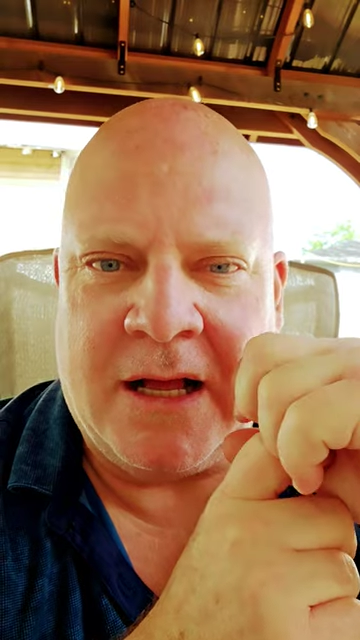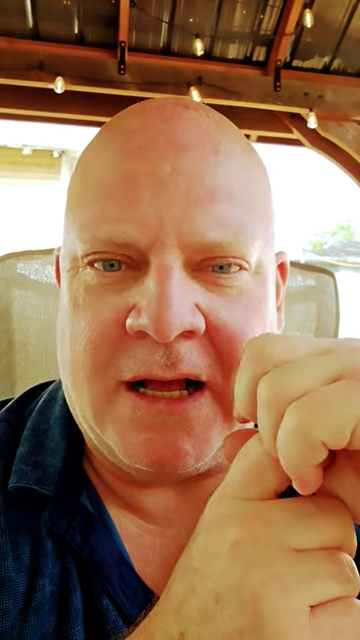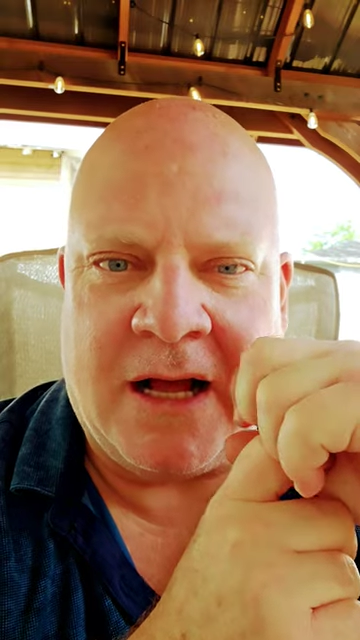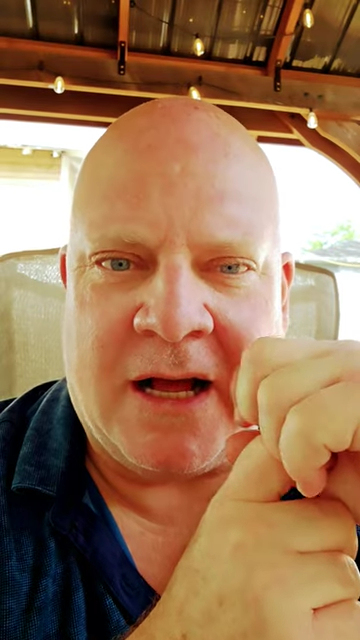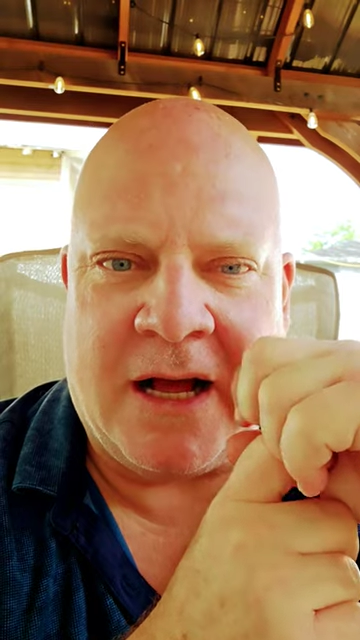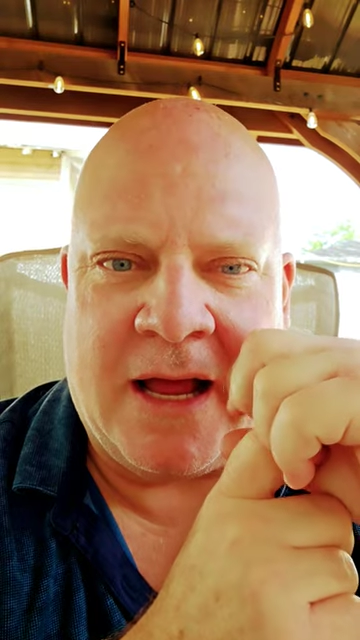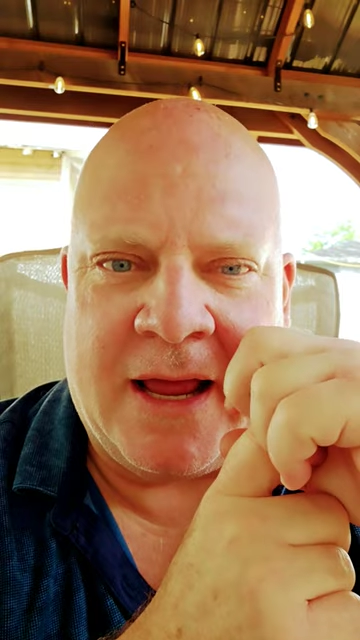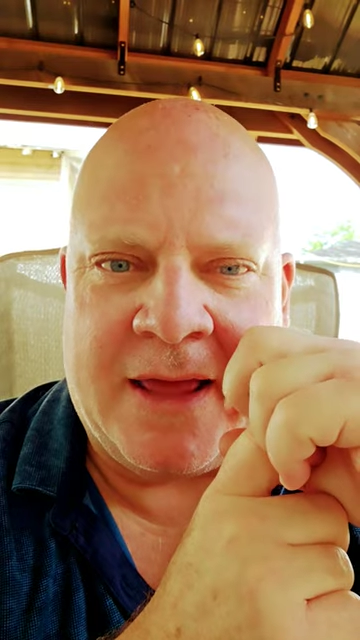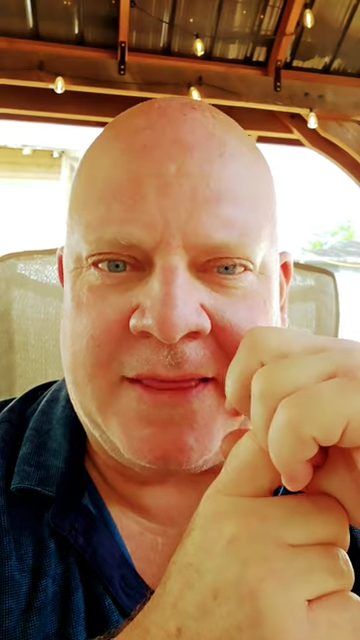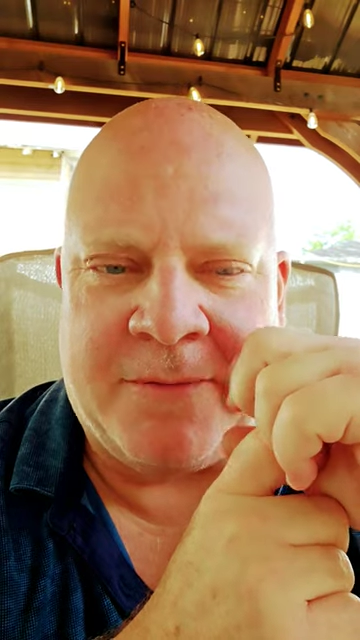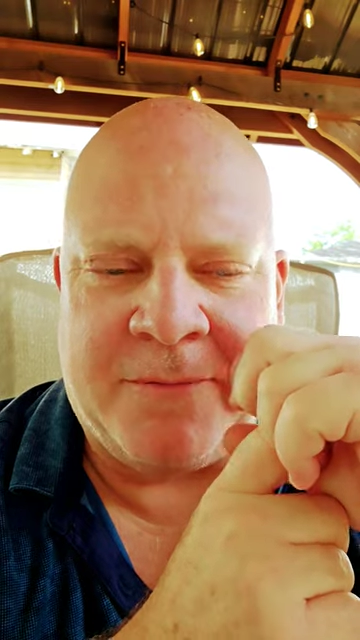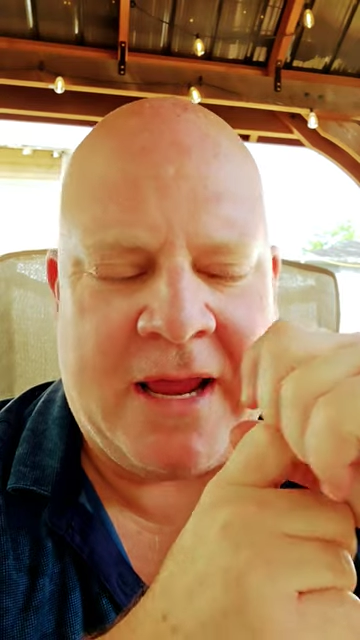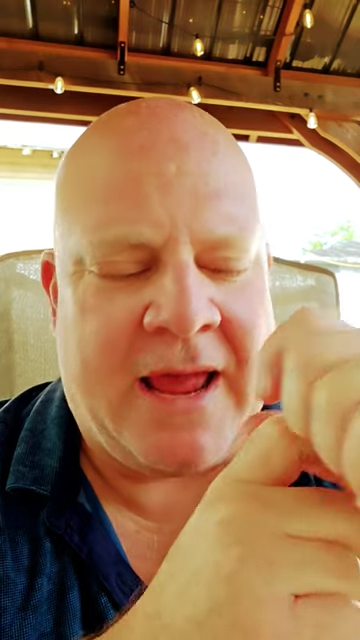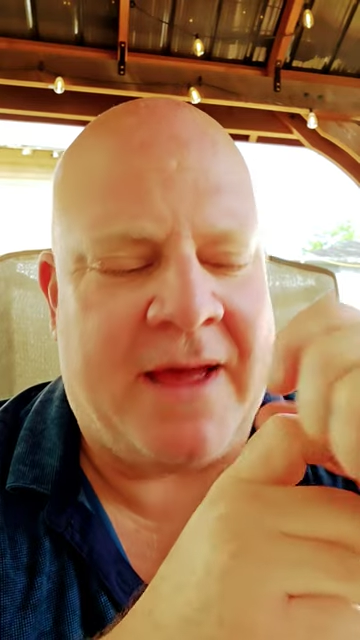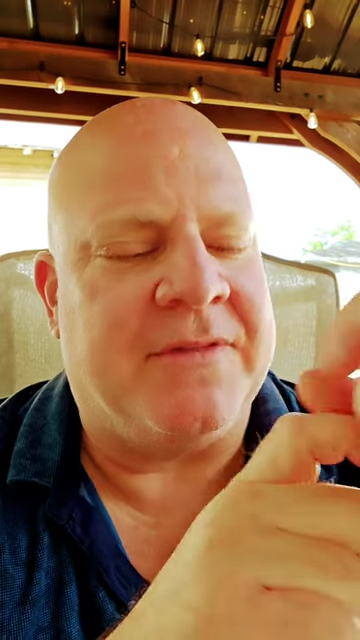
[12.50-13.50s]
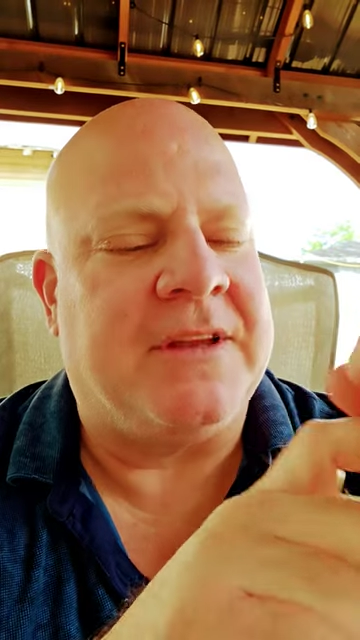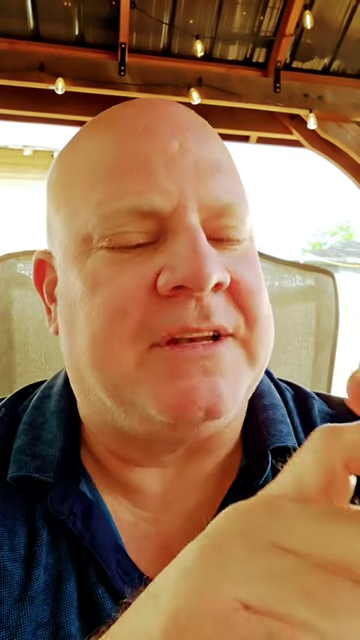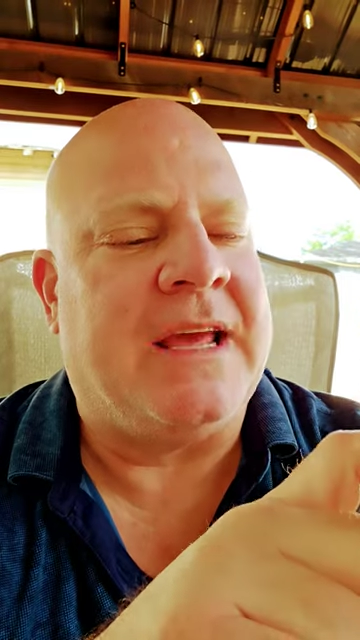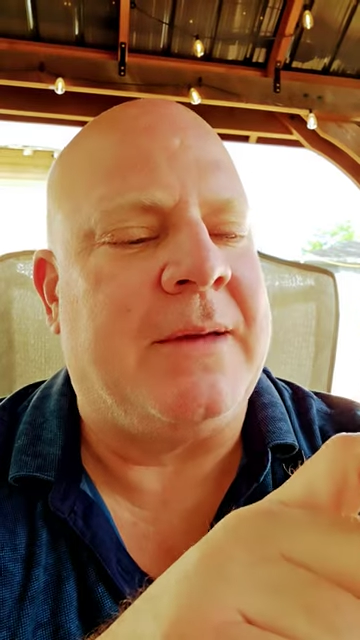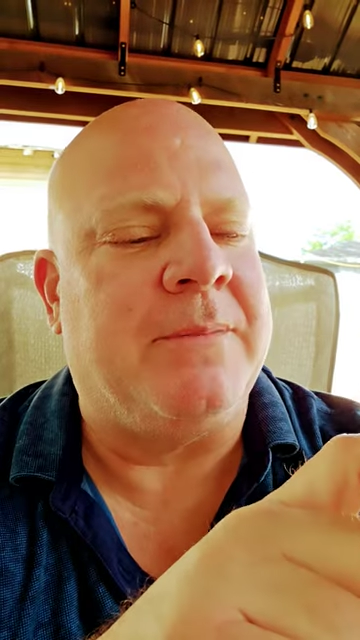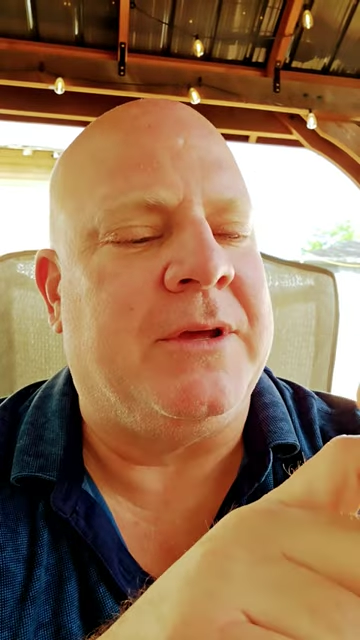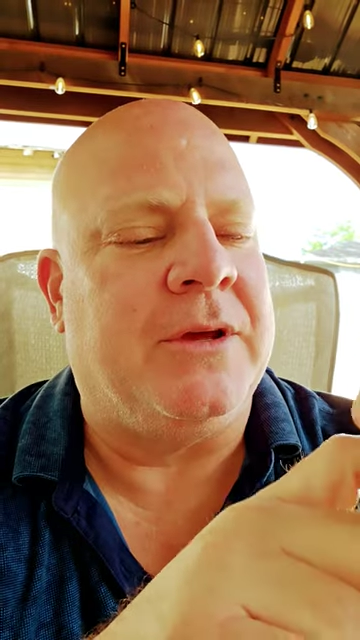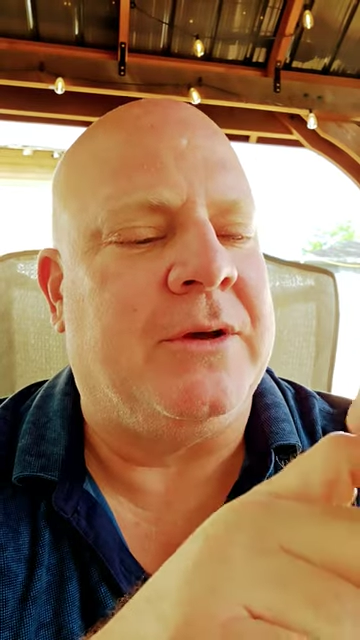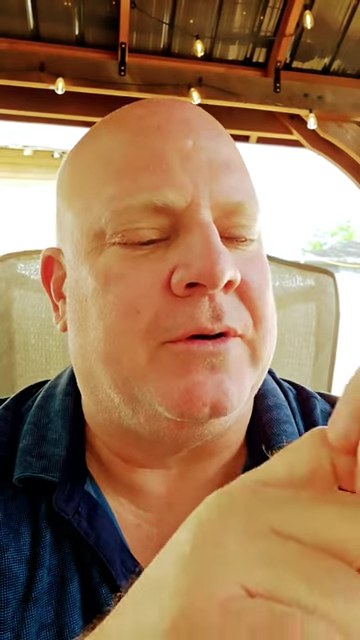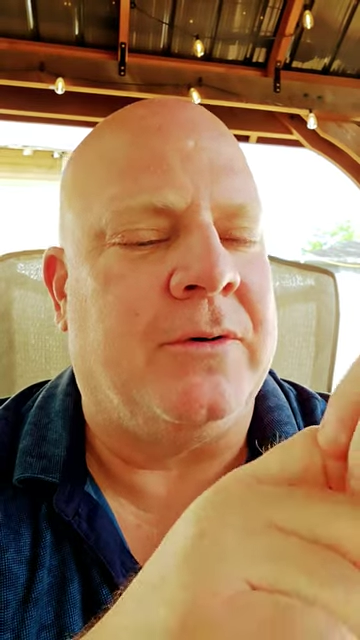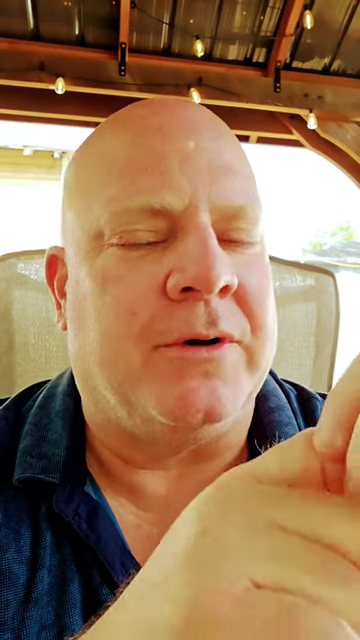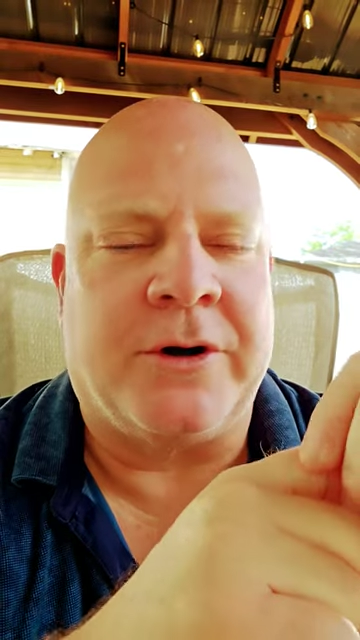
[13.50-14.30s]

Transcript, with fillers: Uh, and then we have the debut,